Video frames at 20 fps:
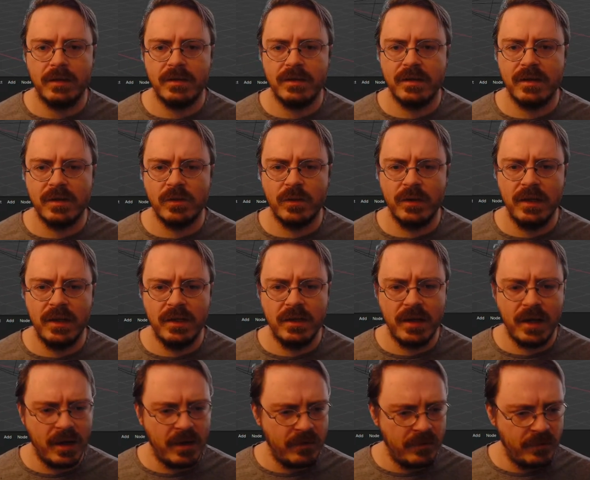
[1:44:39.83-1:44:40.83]
Did this one need
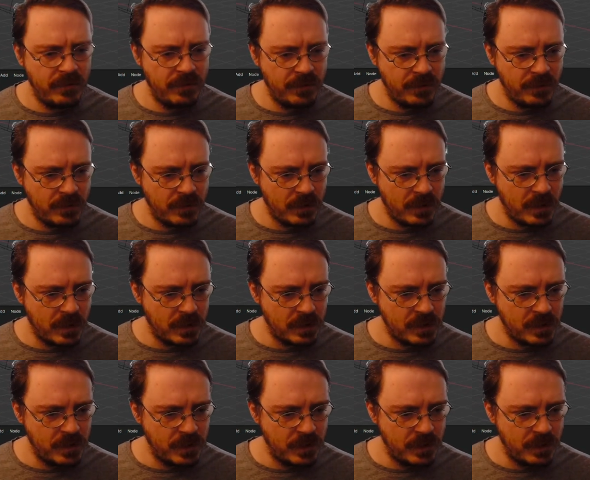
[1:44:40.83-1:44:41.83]
to have auto
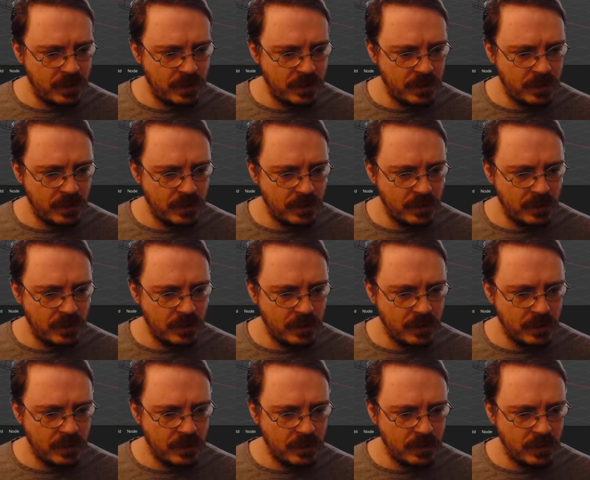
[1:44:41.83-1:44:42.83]
smooth?
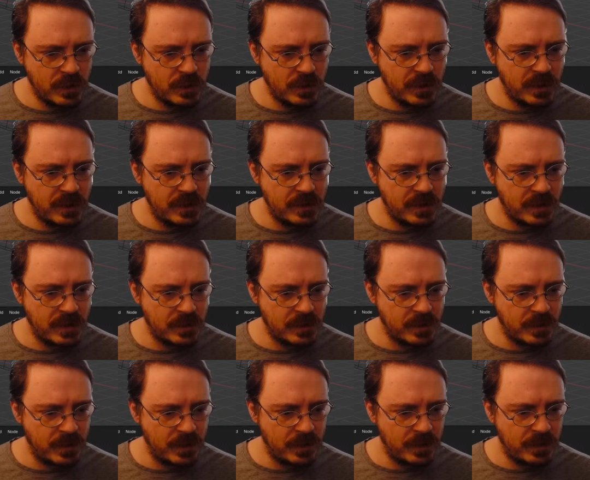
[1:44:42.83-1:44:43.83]
Which one needs auto
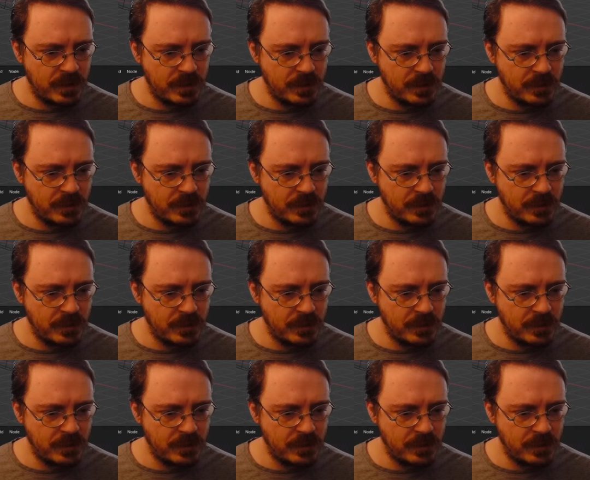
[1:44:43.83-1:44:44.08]
smooth?